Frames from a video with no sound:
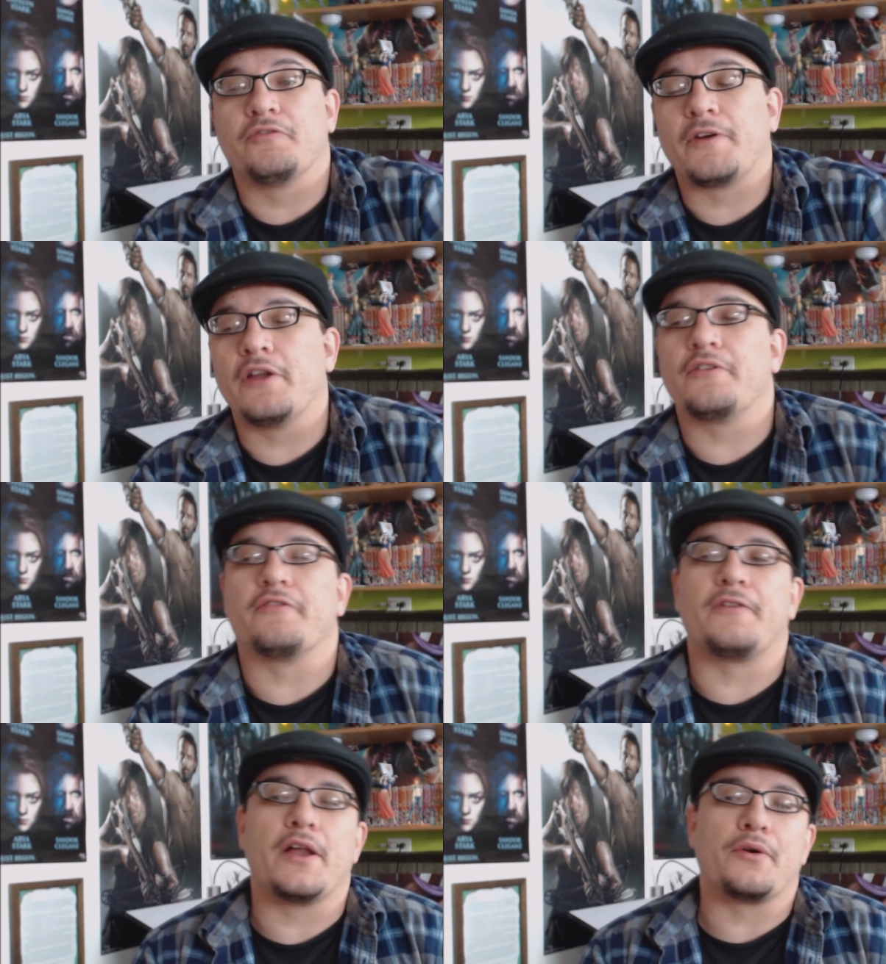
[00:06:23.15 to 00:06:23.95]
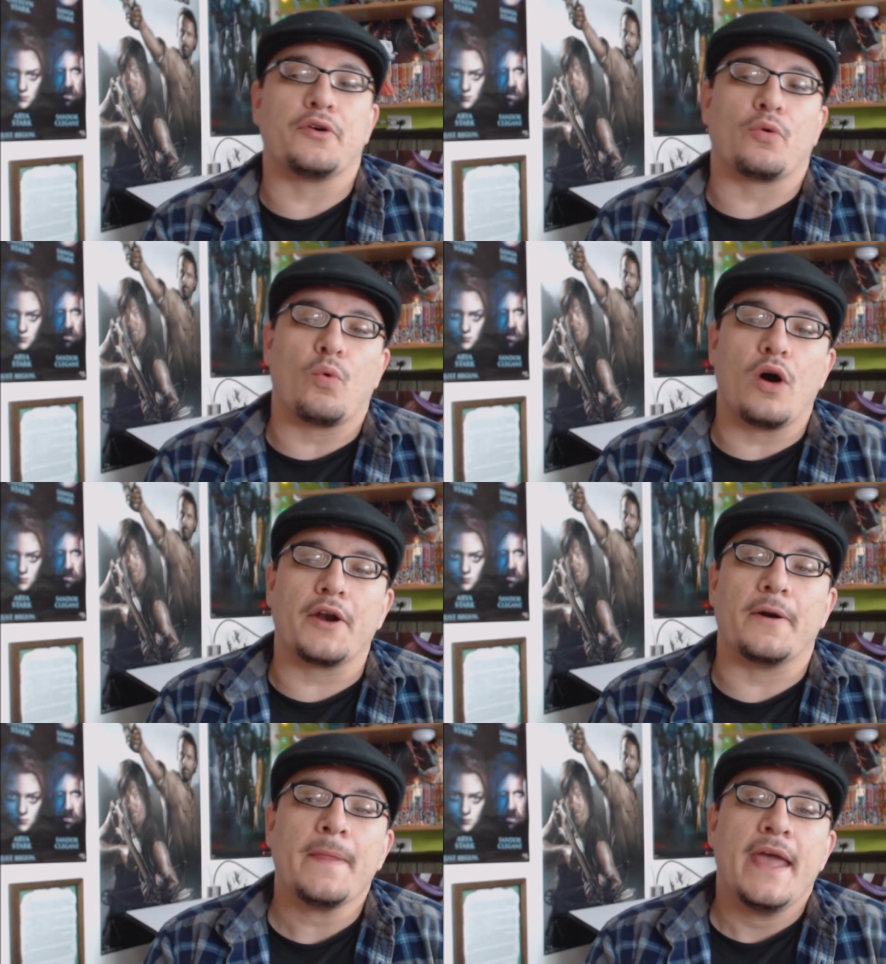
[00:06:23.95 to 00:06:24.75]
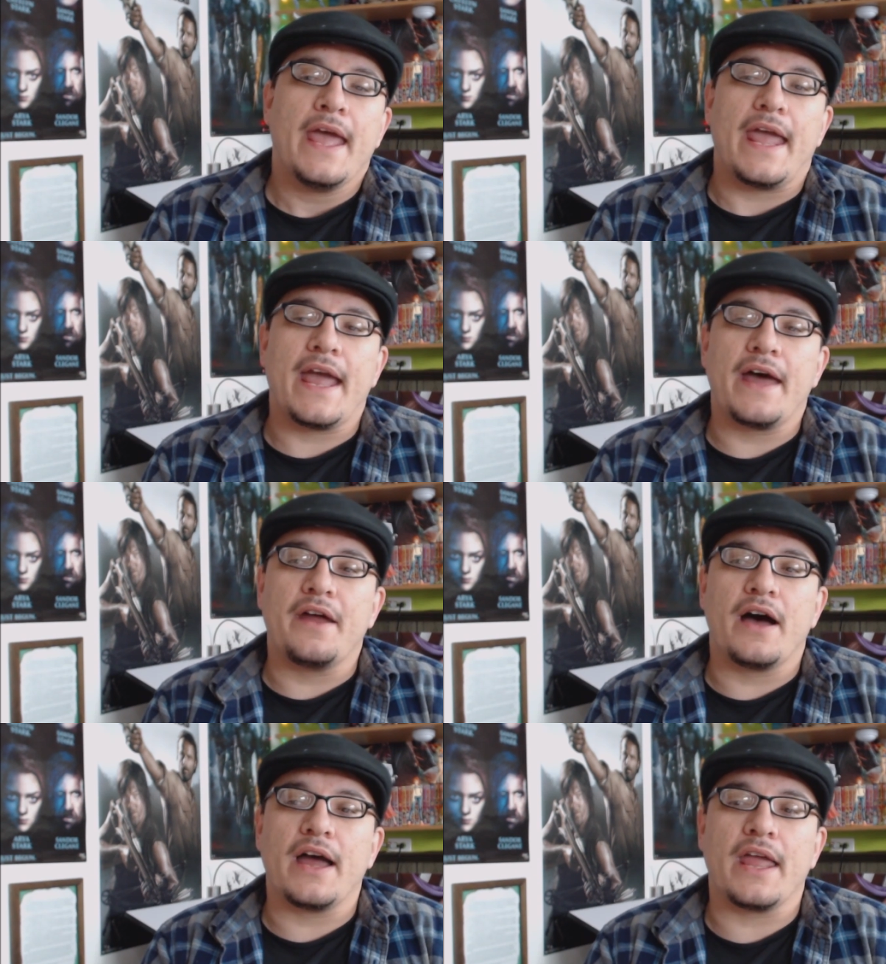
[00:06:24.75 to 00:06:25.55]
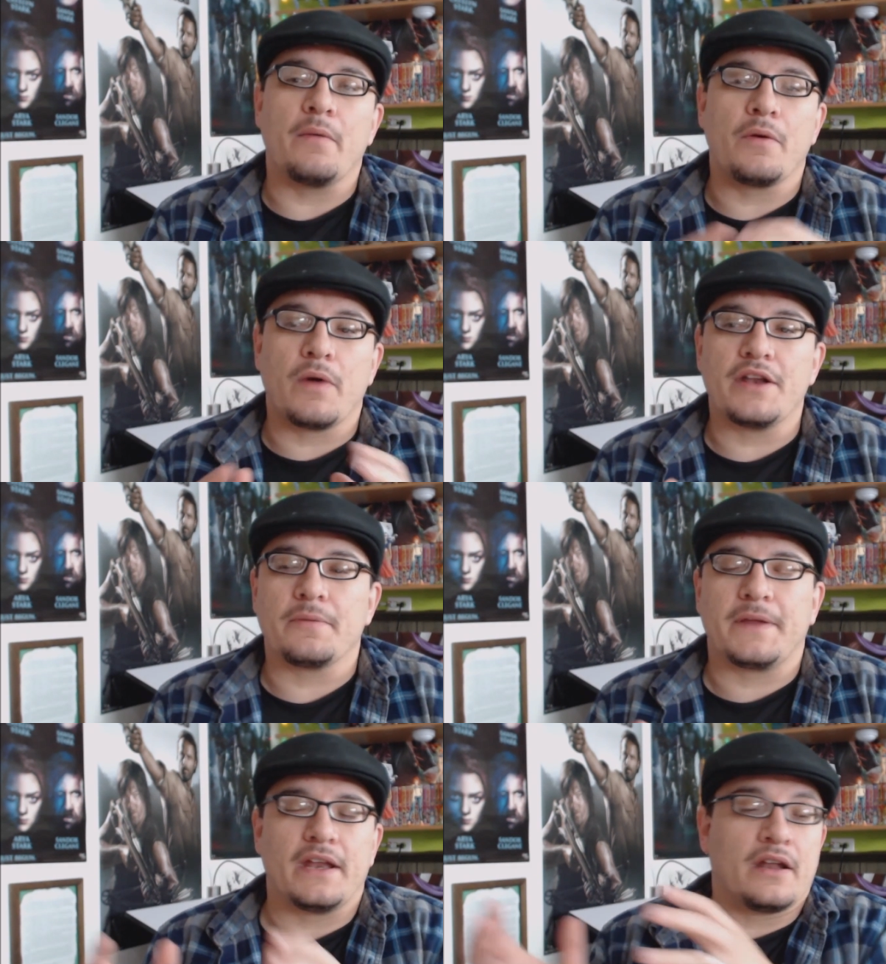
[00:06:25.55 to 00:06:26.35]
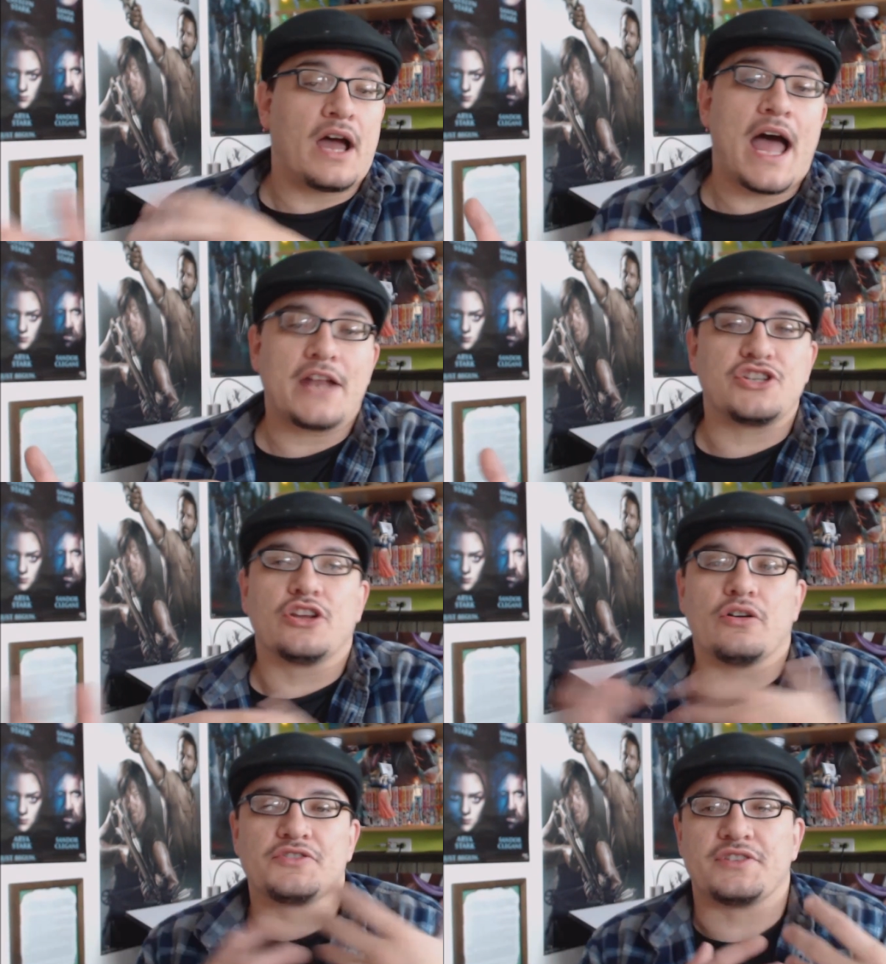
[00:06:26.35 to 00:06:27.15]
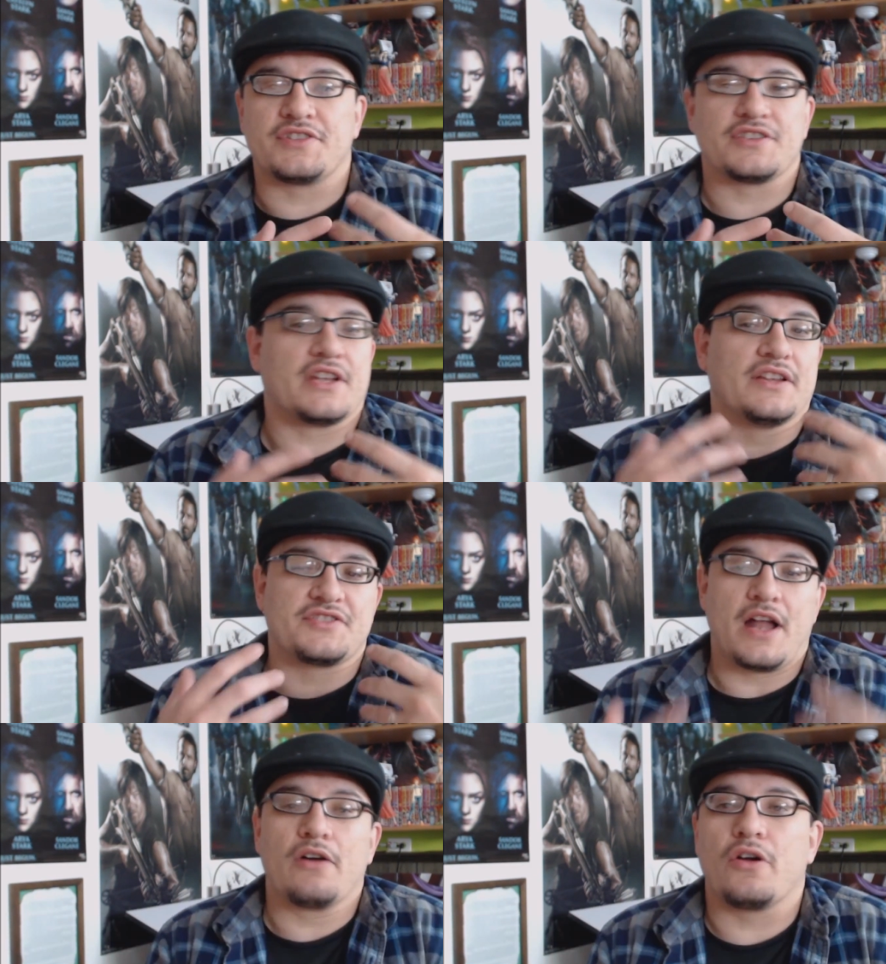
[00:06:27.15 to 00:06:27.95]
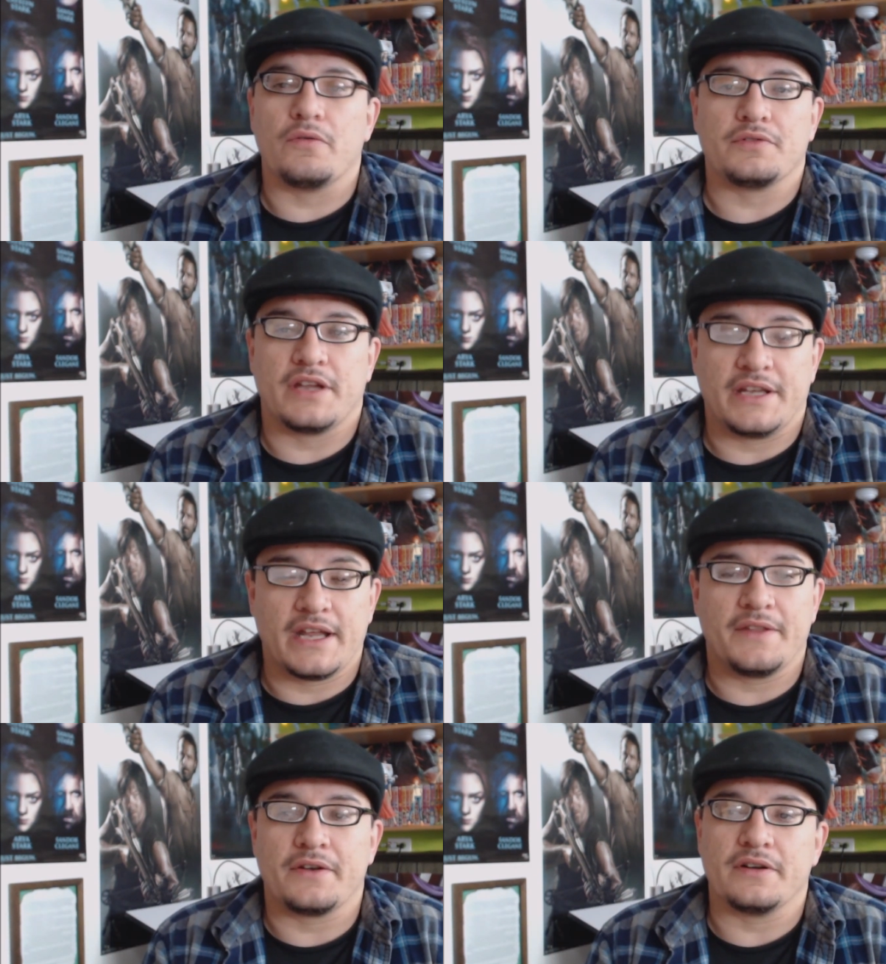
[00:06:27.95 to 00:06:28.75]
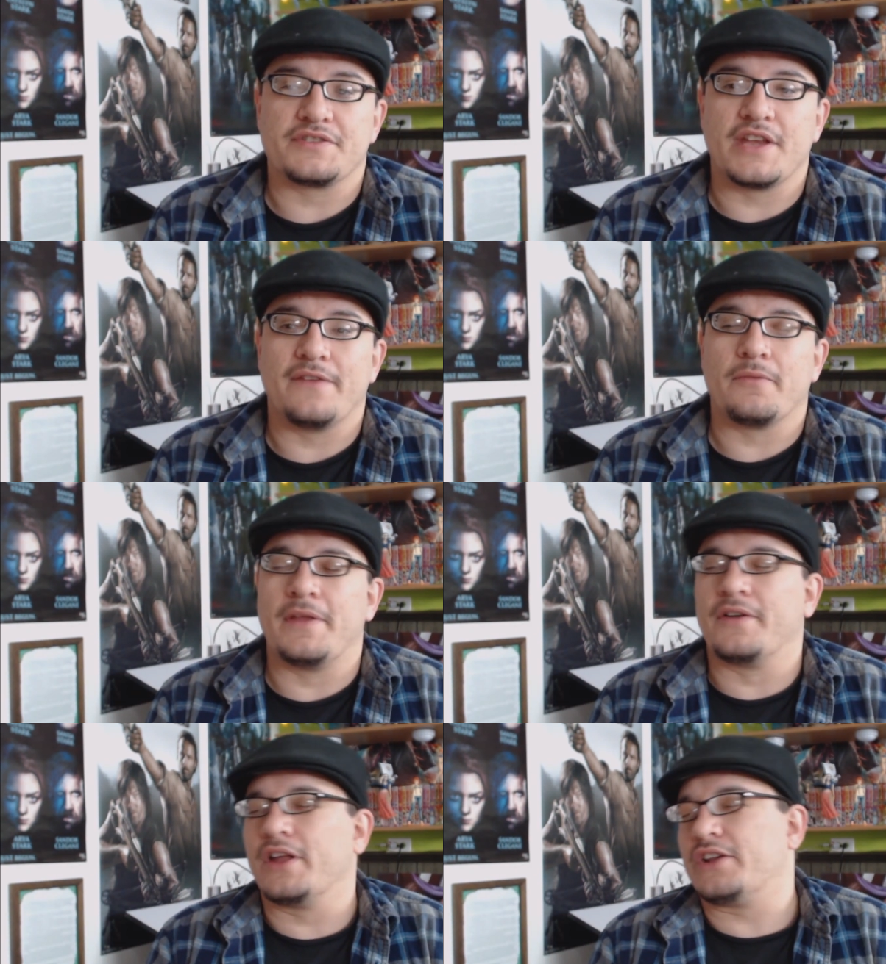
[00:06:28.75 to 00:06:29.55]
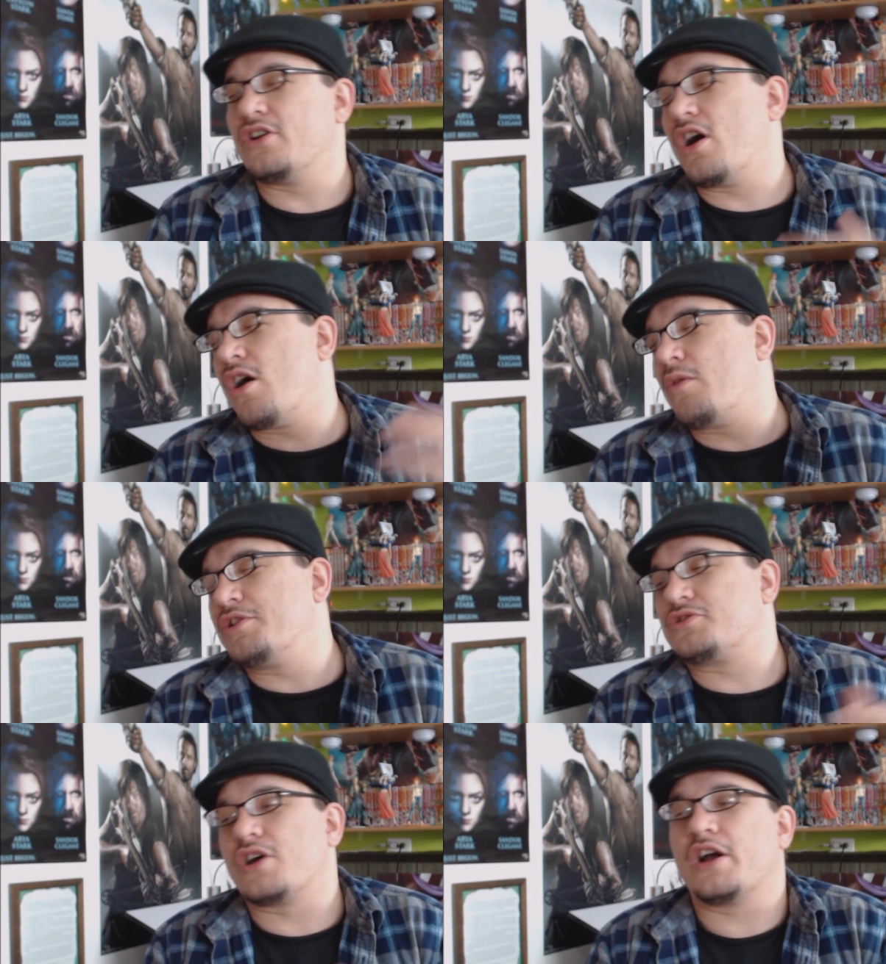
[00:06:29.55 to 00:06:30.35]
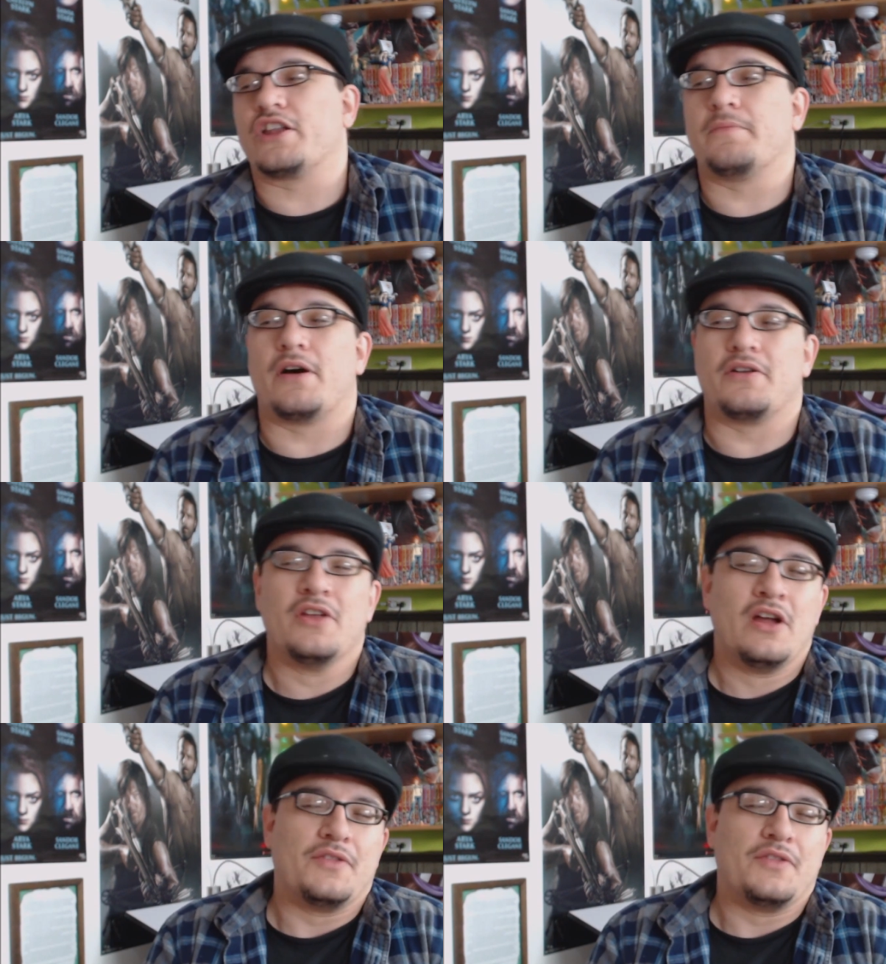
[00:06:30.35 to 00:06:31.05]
Speaker 1: pulled farther and farther underwater, and uh, and we wind up getting, uh, Hachi goes and says, hey, listen, I'll go in, and get in there and save him, and they're like, no, what are you talking about?